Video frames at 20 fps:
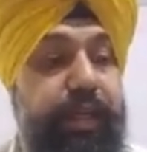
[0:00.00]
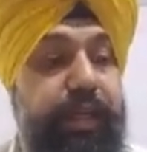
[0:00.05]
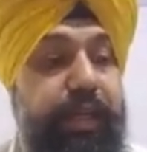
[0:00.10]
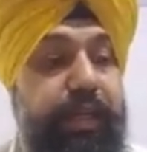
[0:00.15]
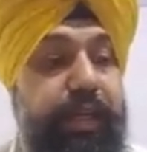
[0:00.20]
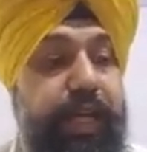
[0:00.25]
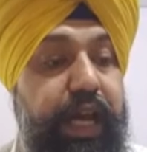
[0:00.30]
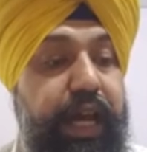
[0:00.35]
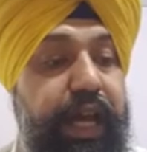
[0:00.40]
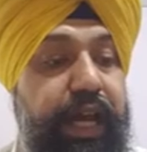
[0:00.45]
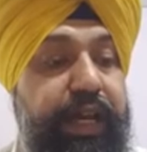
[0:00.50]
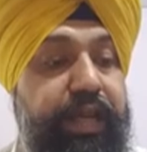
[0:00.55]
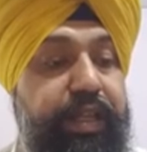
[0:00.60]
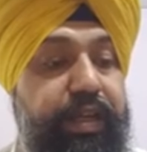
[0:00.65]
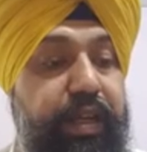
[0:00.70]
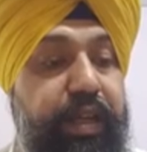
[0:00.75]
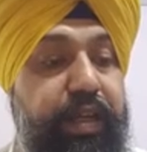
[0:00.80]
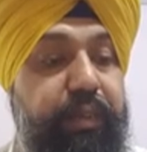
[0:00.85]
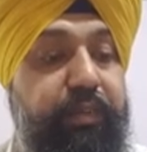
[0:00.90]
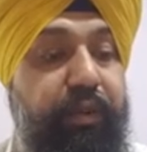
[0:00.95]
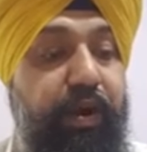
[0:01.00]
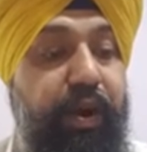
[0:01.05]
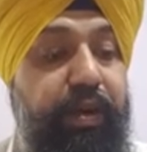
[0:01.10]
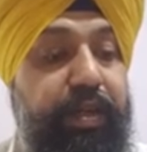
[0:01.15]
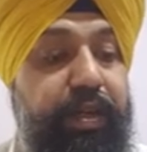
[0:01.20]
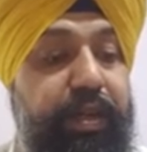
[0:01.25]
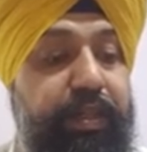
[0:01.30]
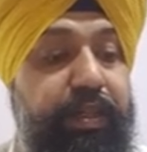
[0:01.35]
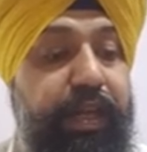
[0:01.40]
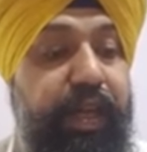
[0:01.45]
And
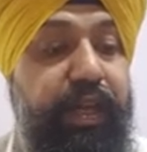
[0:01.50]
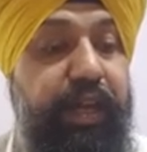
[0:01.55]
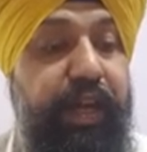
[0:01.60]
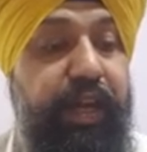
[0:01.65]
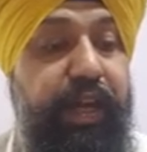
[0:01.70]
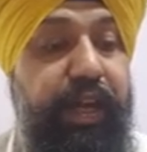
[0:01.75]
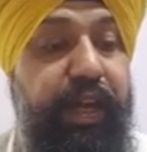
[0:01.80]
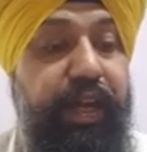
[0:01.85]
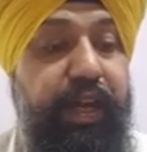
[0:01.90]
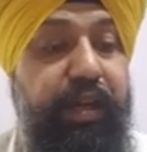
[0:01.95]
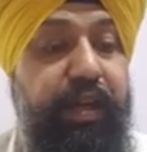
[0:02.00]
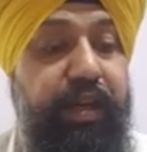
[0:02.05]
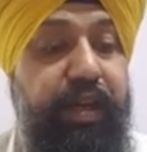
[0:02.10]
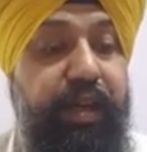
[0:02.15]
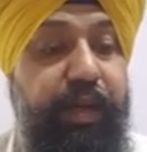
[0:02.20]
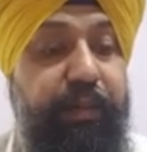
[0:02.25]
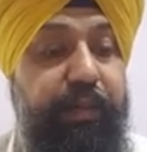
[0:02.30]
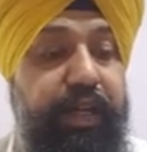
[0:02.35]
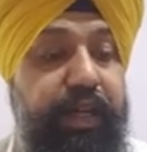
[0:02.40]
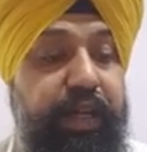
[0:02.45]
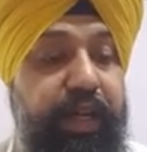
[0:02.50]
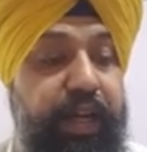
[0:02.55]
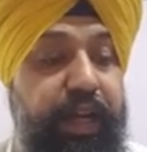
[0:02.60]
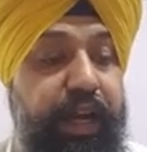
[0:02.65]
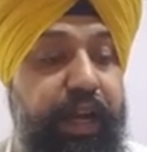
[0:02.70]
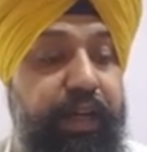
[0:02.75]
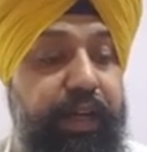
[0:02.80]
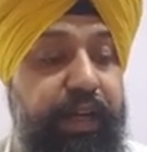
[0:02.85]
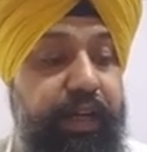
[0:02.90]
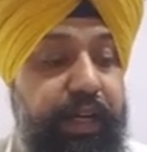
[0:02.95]
important thing again, coming
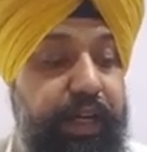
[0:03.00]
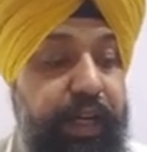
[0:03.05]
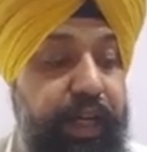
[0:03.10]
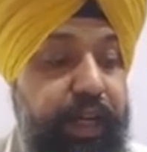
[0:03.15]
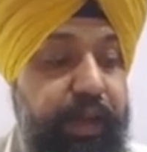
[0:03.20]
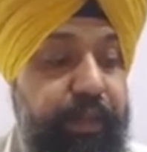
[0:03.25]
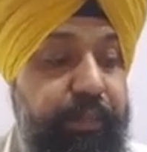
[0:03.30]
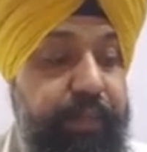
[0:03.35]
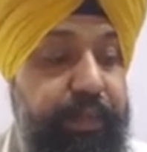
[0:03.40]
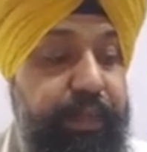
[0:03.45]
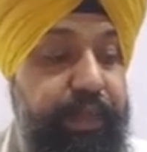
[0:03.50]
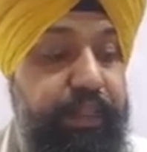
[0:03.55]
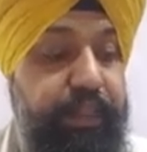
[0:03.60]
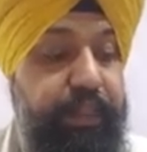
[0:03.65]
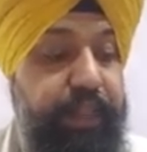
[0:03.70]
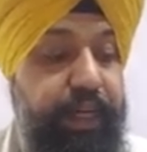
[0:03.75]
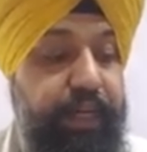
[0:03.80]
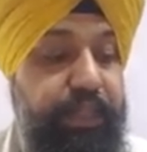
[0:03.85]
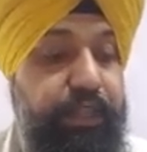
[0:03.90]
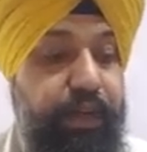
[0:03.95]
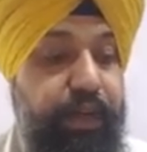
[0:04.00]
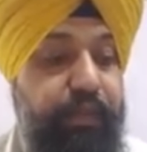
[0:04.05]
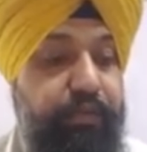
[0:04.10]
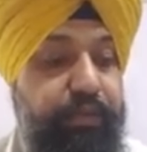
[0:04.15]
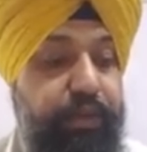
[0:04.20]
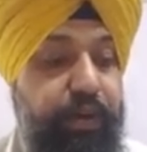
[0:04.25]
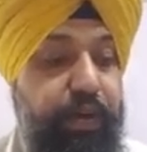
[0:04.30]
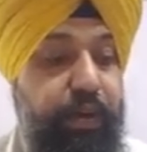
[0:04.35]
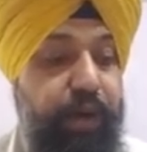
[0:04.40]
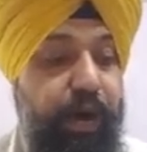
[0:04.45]
again and again, that is of
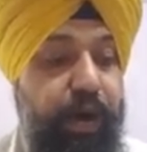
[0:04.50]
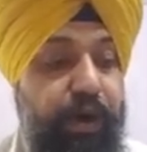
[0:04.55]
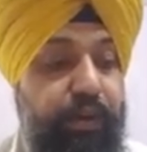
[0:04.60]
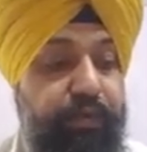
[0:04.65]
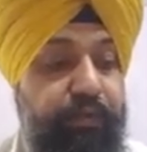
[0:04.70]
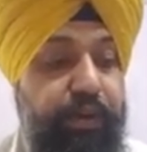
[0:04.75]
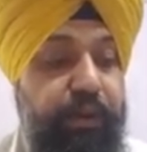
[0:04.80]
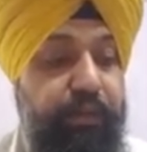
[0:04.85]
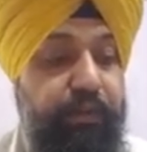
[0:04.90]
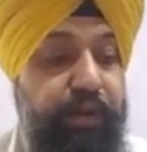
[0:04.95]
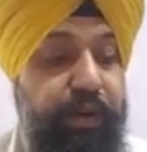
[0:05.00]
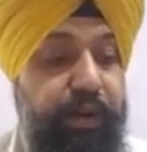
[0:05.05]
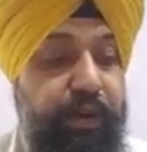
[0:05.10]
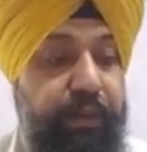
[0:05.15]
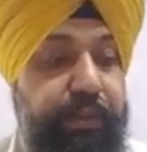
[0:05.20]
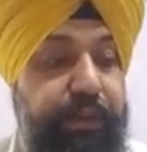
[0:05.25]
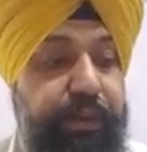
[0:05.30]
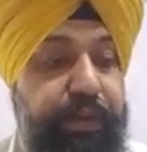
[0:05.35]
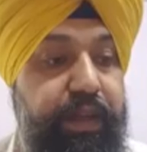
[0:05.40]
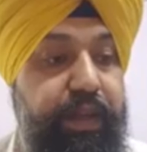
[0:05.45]
your non-verbal.